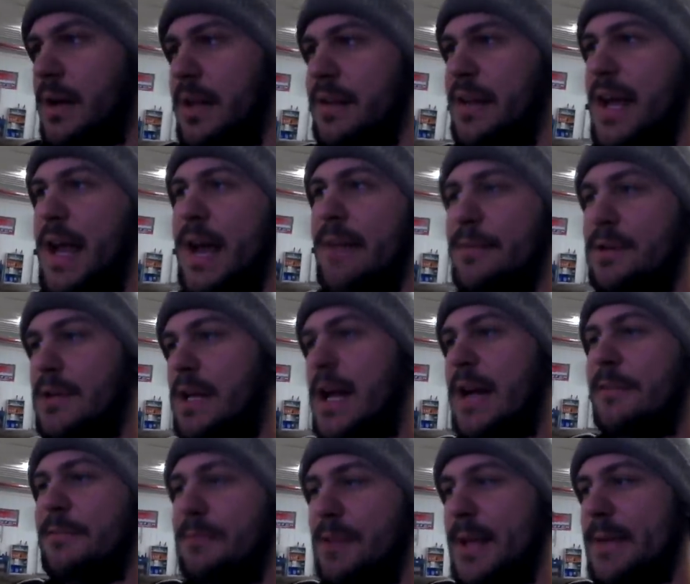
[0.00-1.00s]
They have a
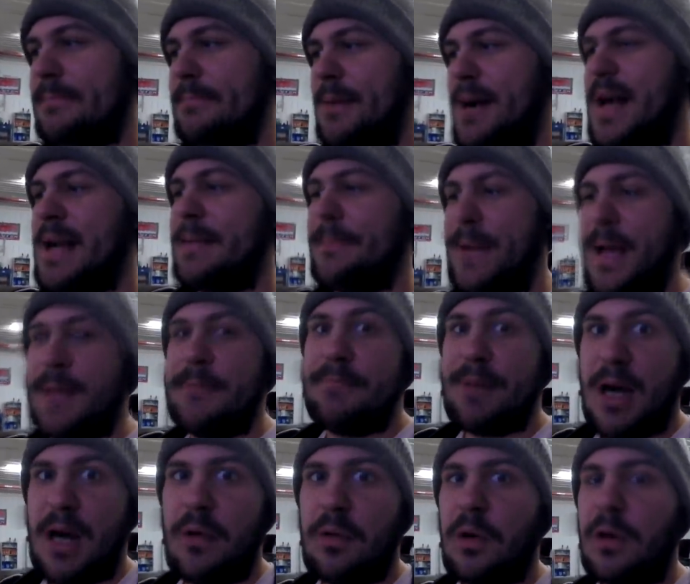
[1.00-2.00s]
lot of like bottom end
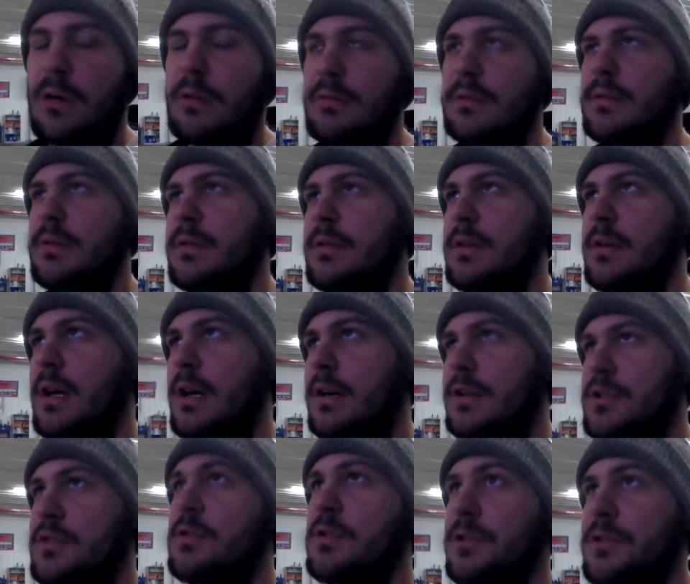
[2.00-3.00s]
power. Uh,
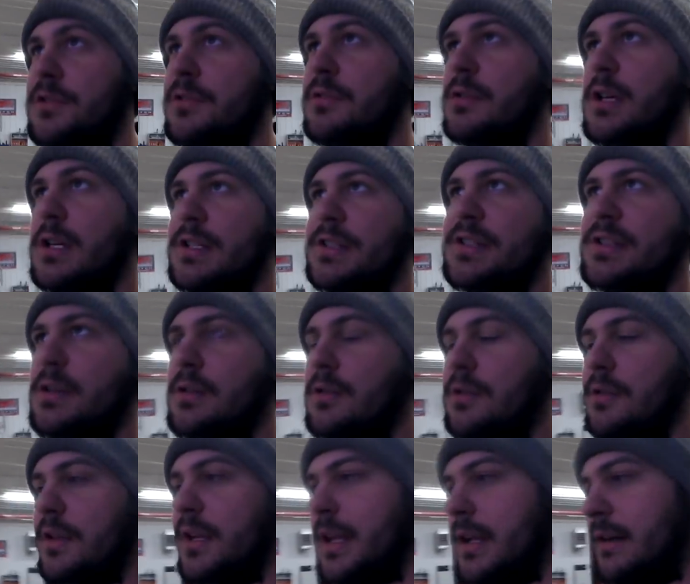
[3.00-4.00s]
Tuner two does. So
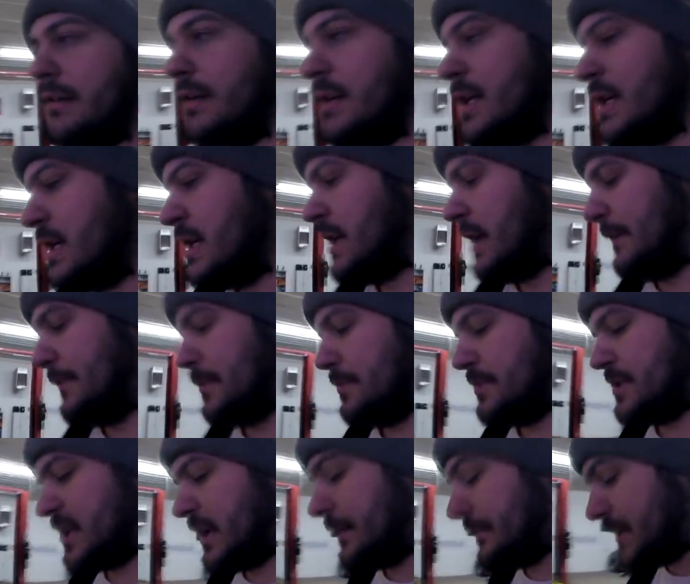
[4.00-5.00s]
they. If you
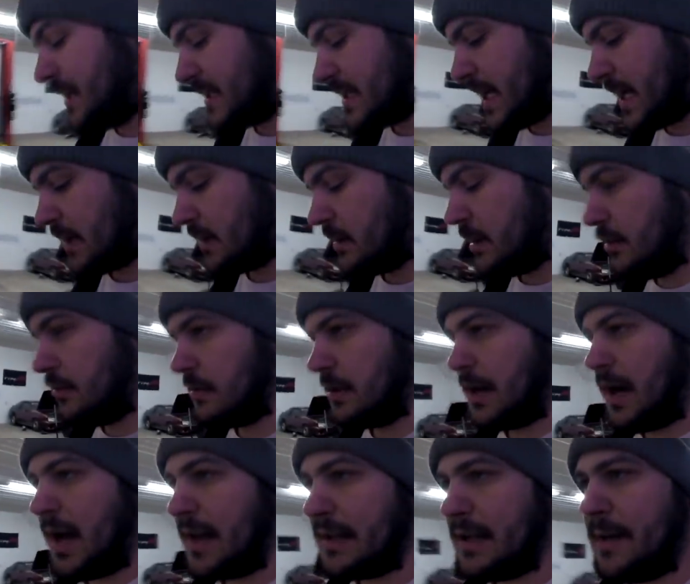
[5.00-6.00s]
set V TEC
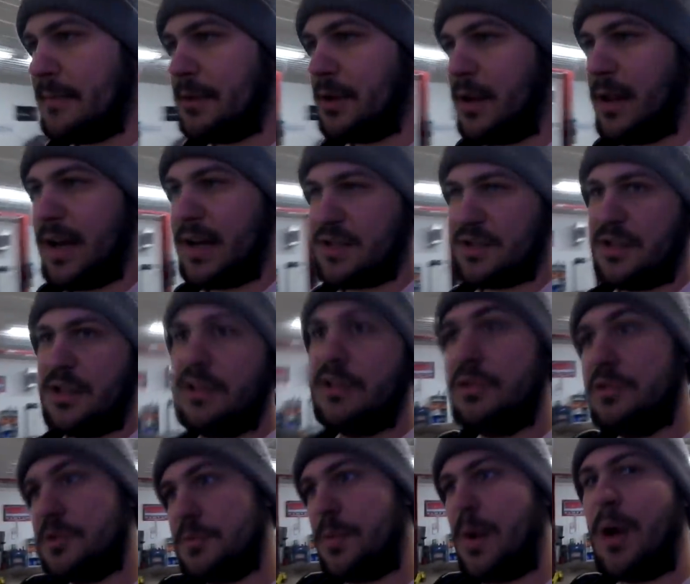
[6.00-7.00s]
lower on them, you'll actually
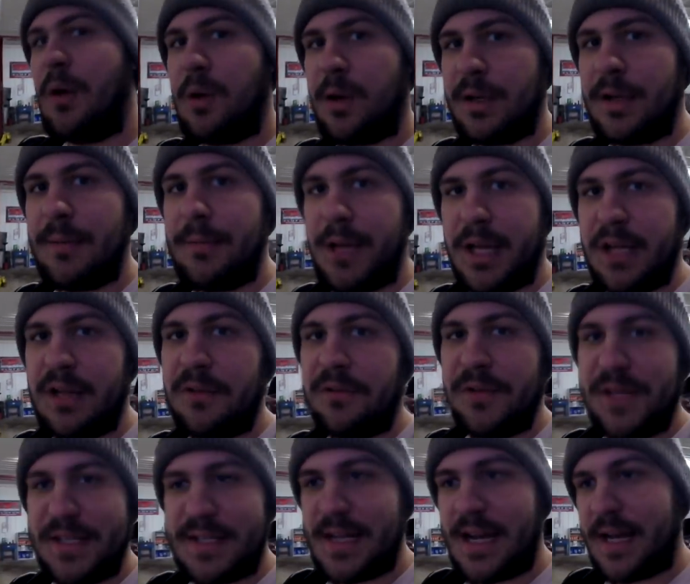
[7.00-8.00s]
lose power coming into
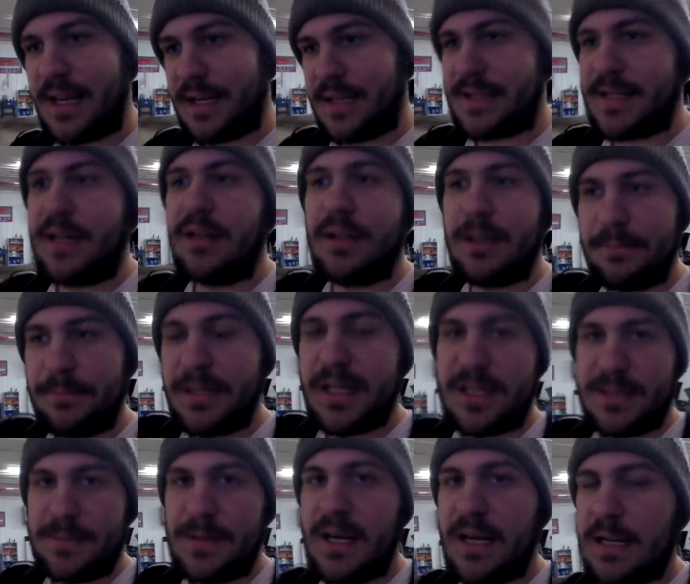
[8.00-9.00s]
V TEC until it
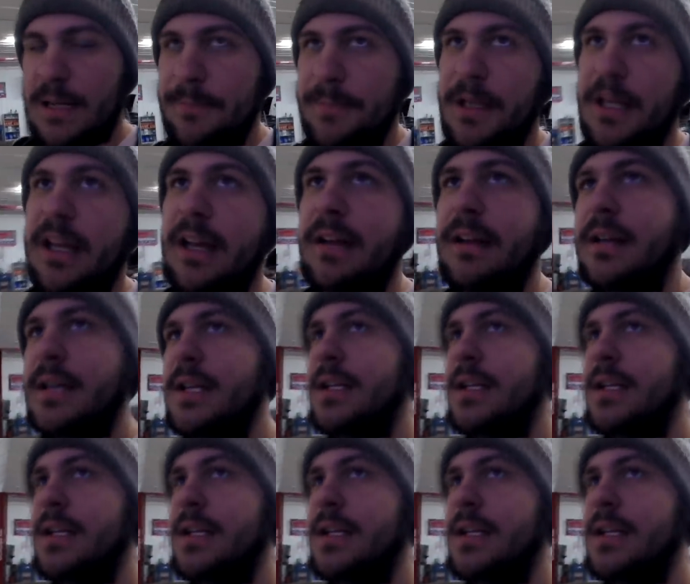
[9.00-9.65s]
picks back up again.